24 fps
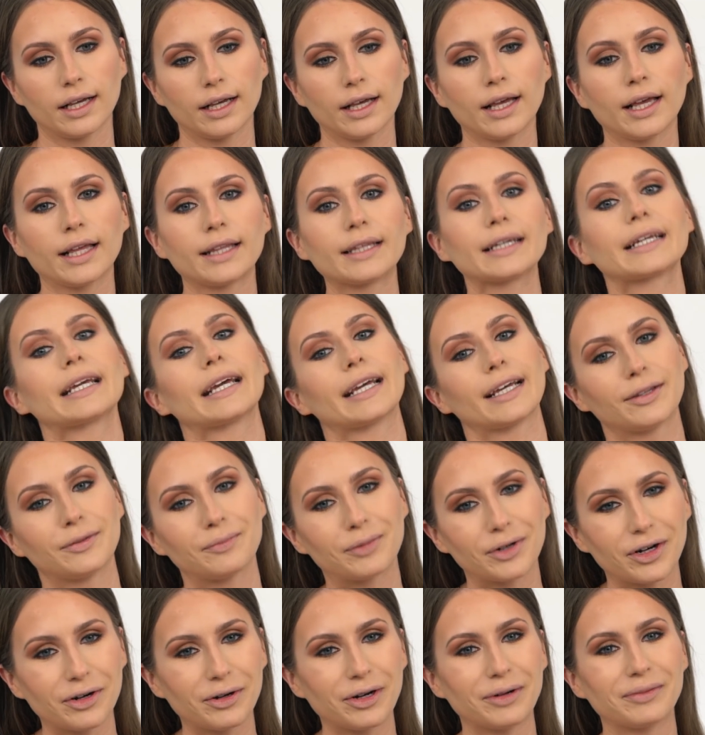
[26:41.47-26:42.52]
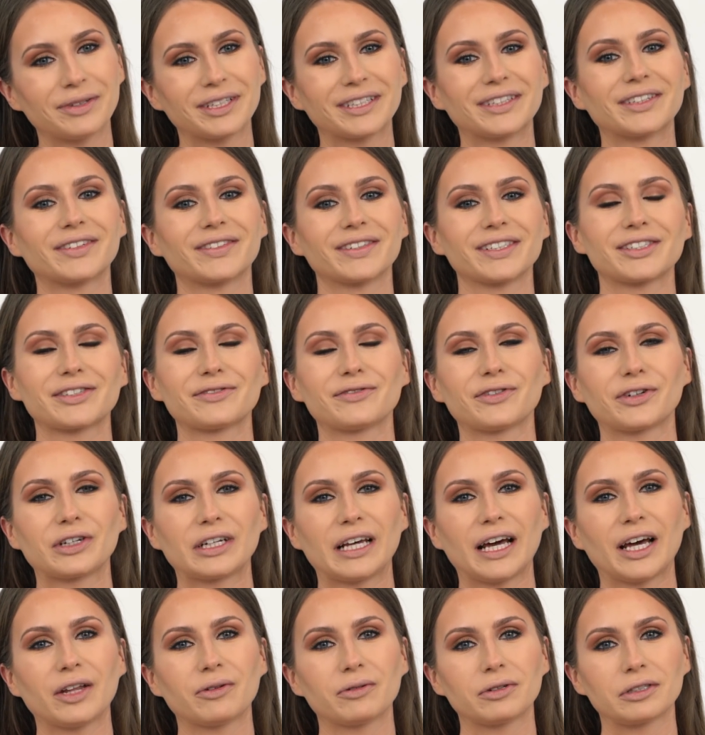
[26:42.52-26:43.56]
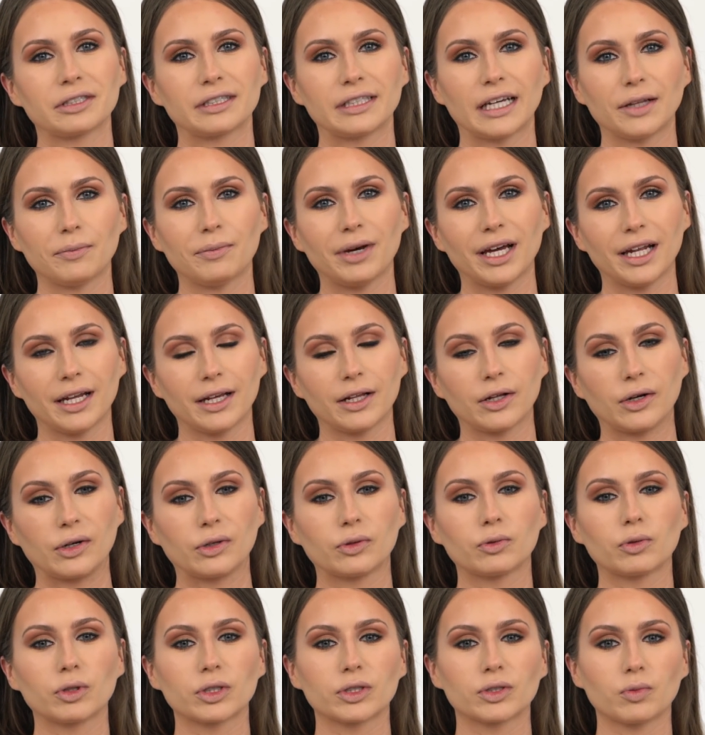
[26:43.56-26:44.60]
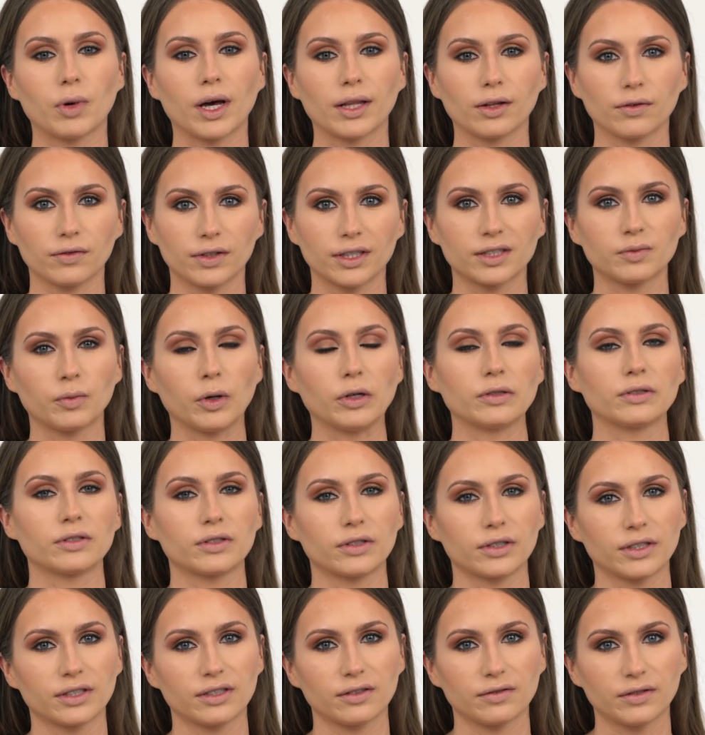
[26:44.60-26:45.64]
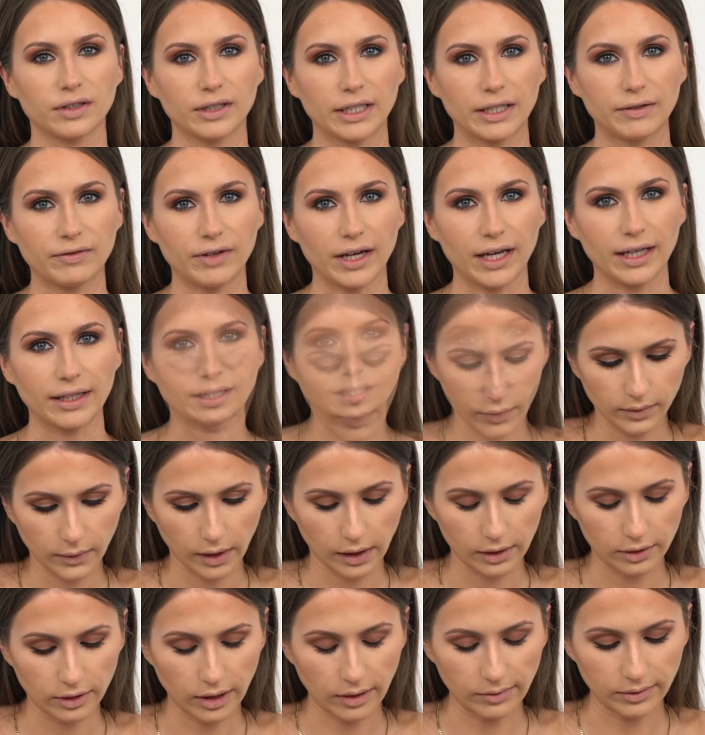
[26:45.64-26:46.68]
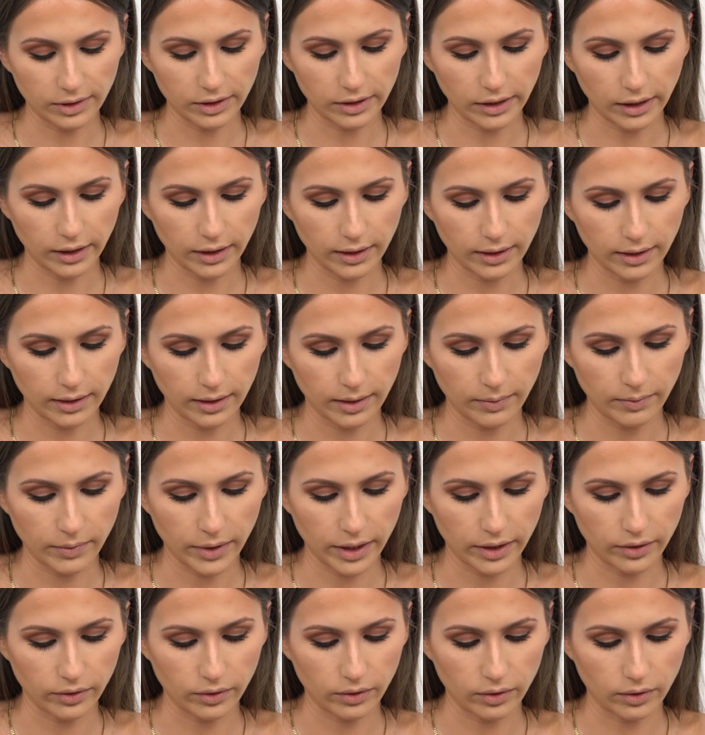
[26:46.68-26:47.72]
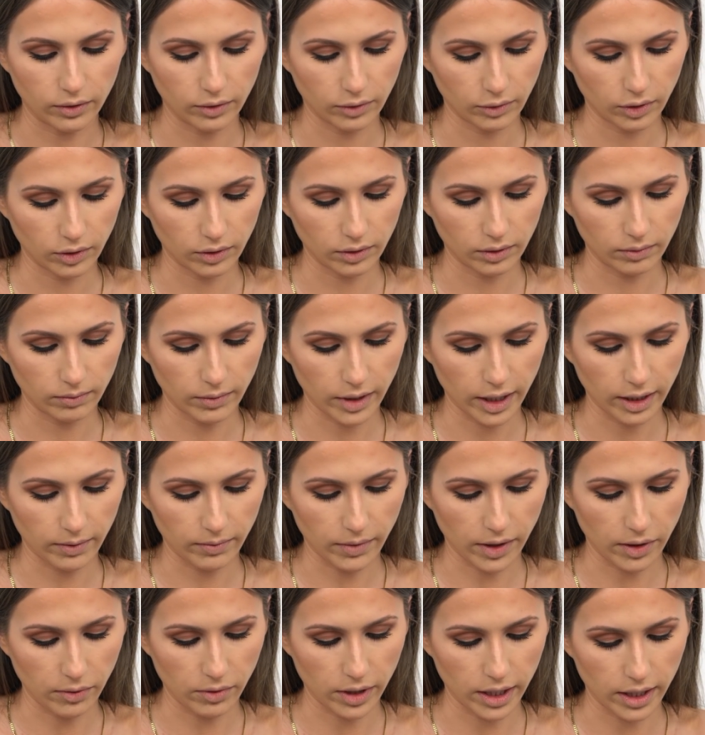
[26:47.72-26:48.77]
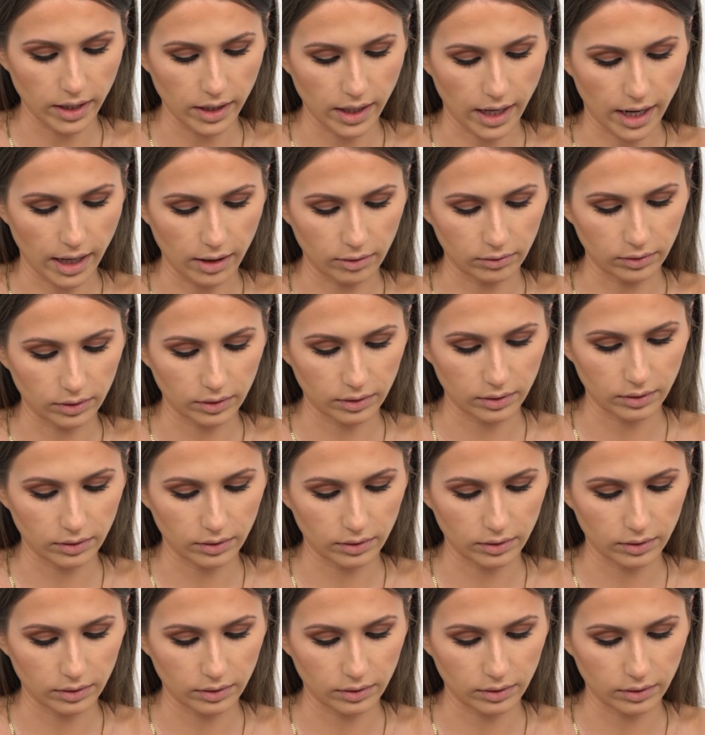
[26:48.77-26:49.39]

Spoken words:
And again, probably the reason for that was that Battington was one of the sponsors of the event. So I'm starting in the middle. I'm gonna make my way out.